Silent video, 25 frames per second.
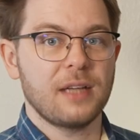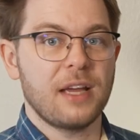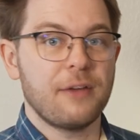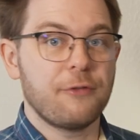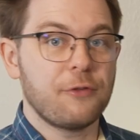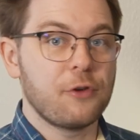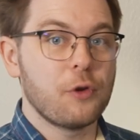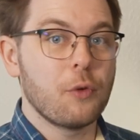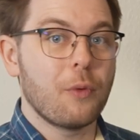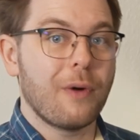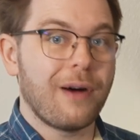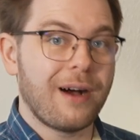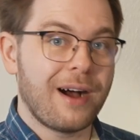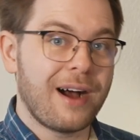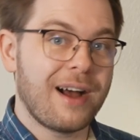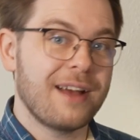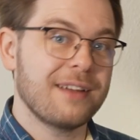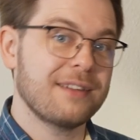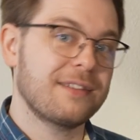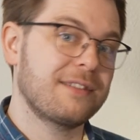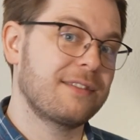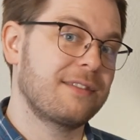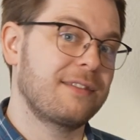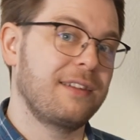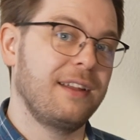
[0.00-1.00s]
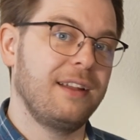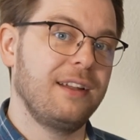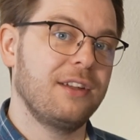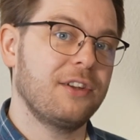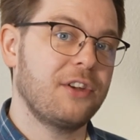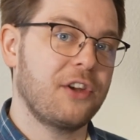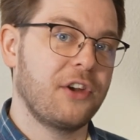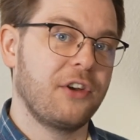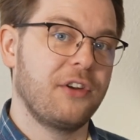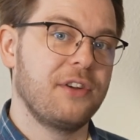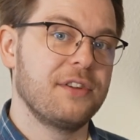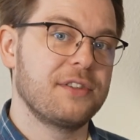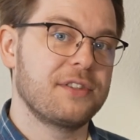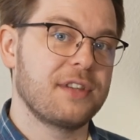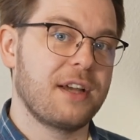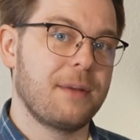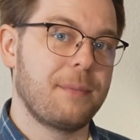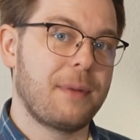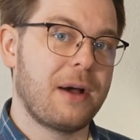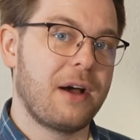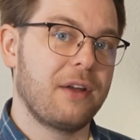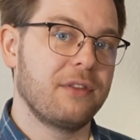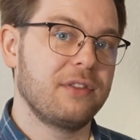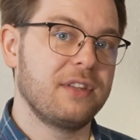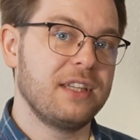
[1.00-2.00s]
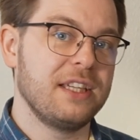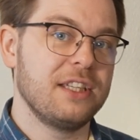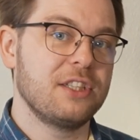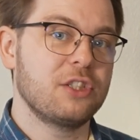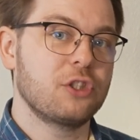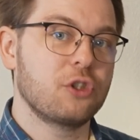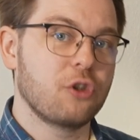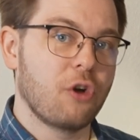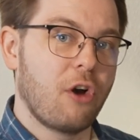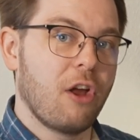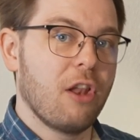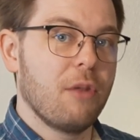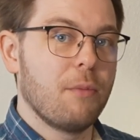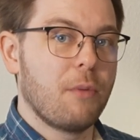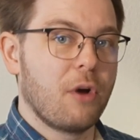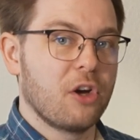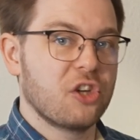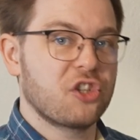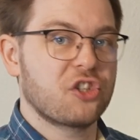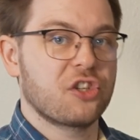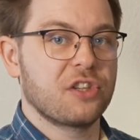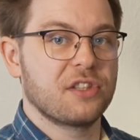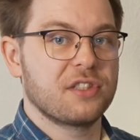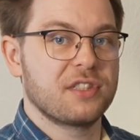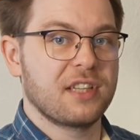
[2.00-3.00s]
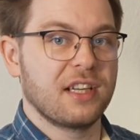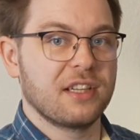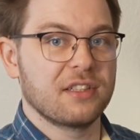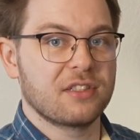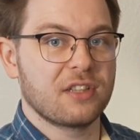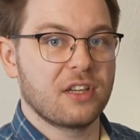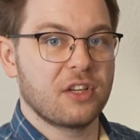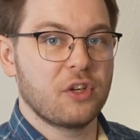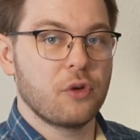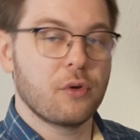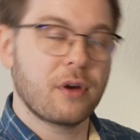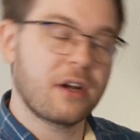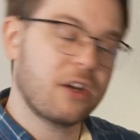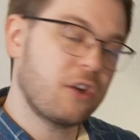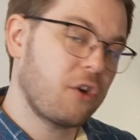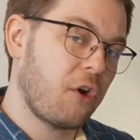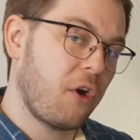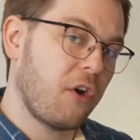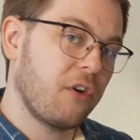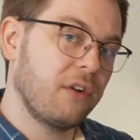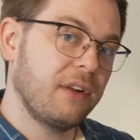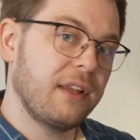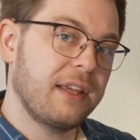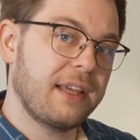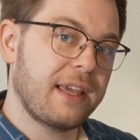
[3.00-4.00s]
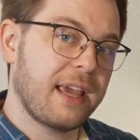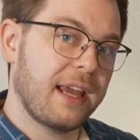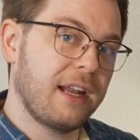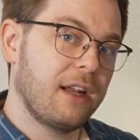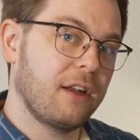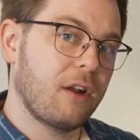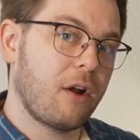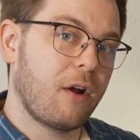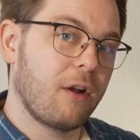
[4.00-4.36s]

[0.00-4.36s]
If you are still curious about the soil moisture sensor, you can currently get it